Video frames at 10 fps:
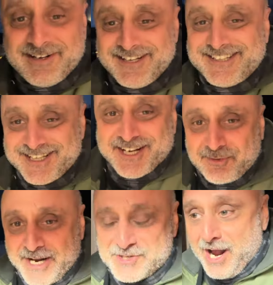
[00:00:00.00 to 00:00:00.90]
It did a
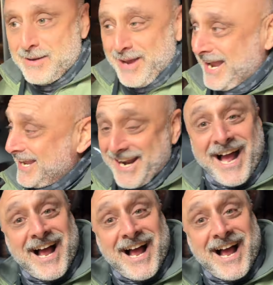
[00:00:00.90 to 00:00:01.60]
great job, and